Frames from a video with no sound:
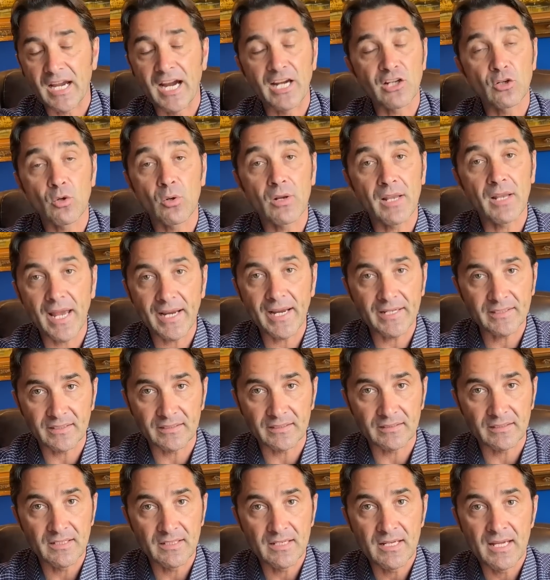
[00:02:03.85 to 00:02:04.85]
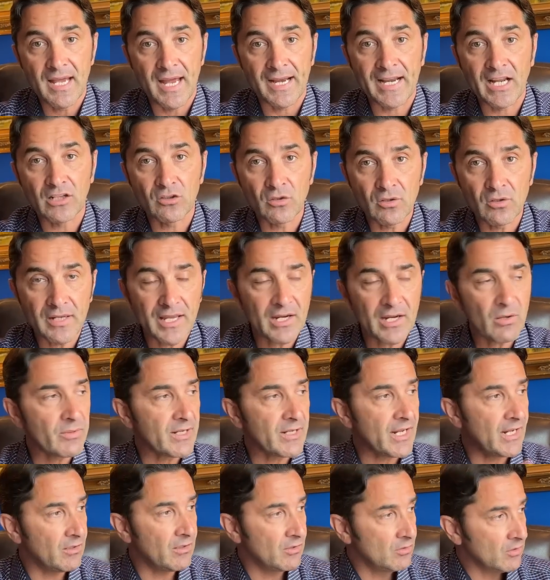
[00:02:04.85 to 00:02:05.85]
I don't like that. And I don't like
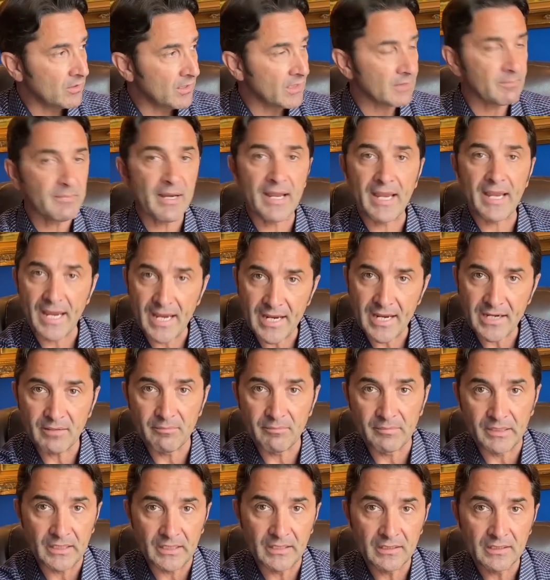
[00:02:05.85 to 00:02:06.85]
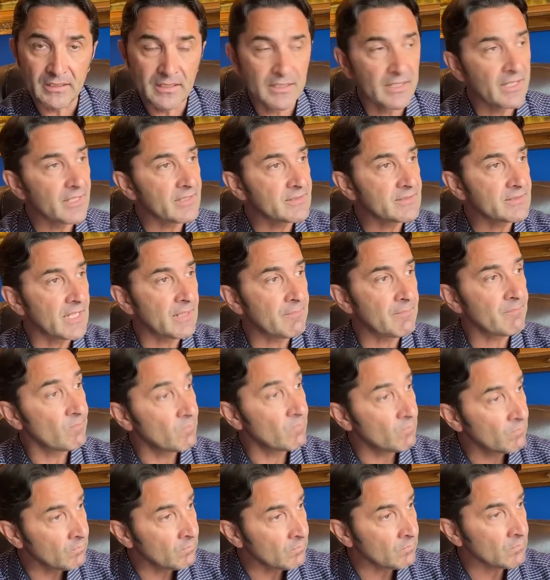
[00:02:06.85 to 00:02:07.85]
when I look at my enemy and say,
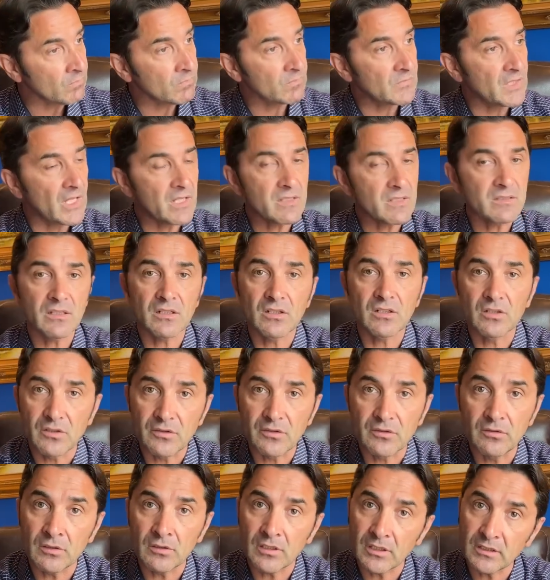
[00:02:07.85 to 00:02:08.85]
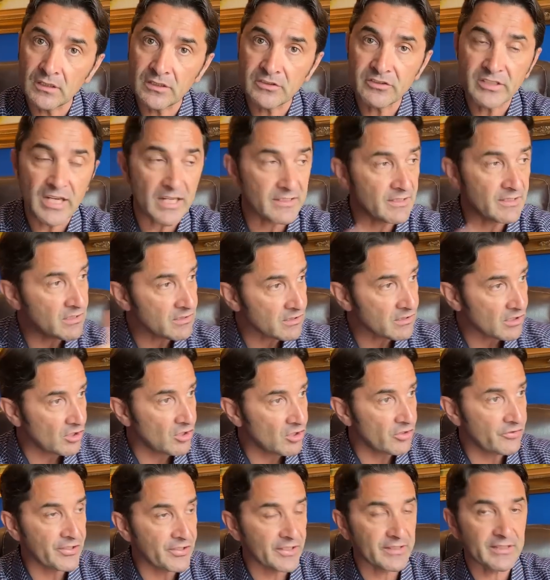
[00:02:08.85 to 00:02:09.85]
hmm, that's a good, look at this guy. That's a
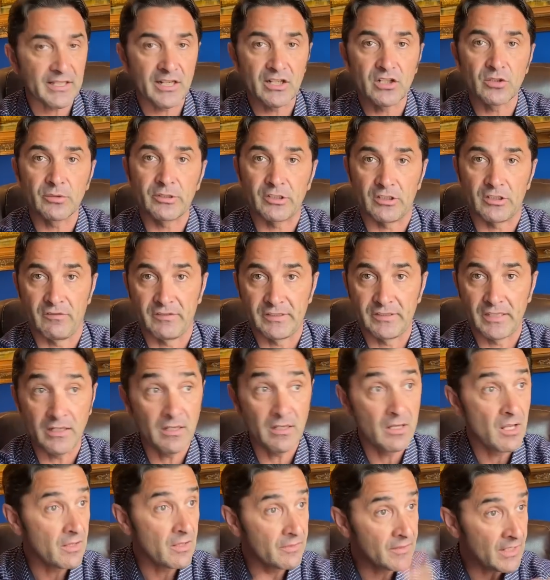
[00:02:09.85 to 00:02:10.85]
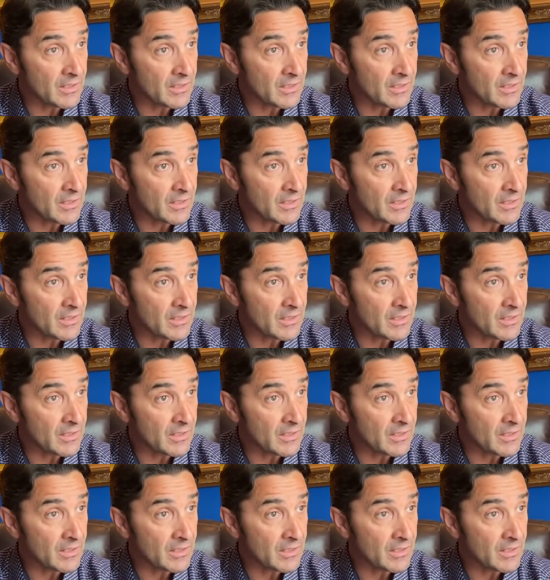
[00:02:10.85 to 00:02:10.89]
good thing they're doing over there.